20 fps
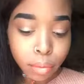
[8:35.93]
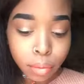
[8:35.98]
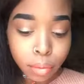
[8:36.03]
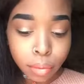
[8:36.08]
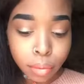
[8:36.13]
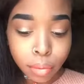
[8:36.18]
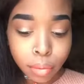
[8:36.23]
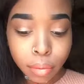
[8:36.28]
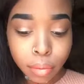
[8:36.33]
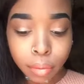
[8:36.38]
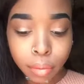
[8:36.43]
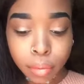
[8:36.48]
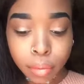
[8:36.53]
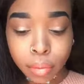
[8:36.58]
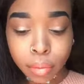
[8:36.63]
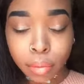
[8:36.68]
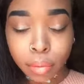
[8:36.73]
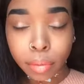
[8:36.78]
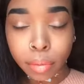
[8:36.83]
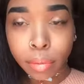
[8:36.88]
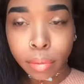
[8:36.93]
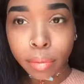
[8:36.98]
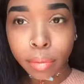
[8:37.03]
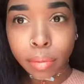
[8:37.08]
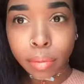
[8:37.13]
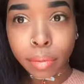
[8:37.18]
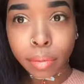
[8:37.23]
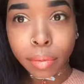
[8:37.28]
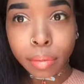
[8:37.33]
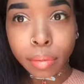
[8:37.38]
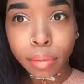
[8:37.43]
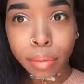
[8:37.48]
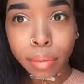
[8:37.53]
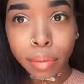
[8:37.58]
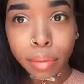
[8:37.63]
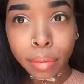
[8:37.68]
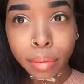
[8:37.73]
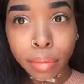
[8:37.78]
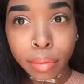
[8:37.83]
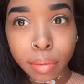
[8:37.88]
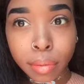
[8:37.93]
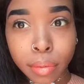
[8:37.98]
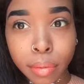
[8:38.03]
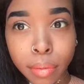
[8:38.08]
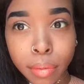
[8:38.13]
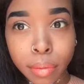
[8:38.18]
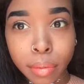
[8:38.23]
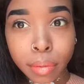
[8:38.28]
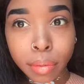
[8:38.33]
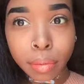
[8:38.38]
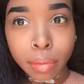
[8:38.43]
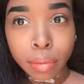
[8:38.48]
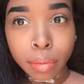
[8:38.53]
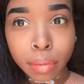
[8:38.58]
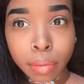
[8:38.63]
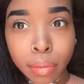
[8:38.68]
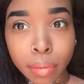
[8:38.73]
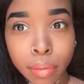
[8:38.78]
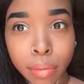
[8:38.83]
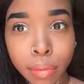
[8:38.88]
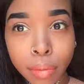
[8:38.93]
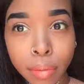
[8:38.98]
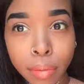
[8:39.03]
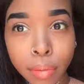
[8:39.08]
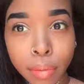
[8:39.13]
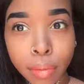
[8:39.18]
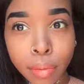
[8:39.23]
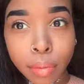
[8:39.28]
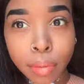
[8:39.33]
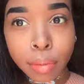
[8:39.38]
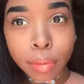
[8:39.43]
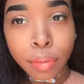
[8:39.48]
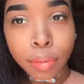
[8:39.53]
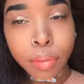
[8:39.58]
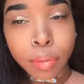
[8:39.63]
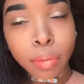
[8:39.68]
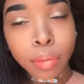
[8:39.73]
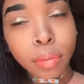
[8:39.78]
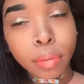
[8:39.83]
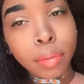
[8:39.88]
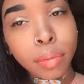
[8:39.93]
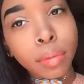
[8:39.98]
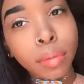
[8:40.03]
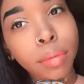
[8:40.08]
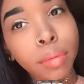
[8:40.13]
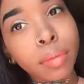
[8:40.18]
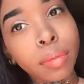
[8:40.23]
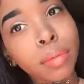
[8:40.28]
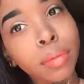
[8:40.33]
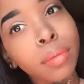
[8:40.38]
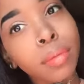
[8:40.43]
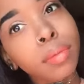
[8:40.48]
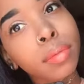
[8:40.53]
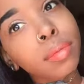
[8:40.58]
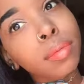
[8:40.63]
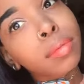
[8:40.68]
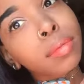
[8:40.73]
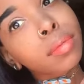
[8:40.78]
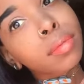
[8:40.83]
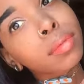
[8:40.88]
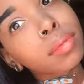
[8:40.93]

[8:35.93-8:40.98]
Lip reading: No one is speaking in this clip.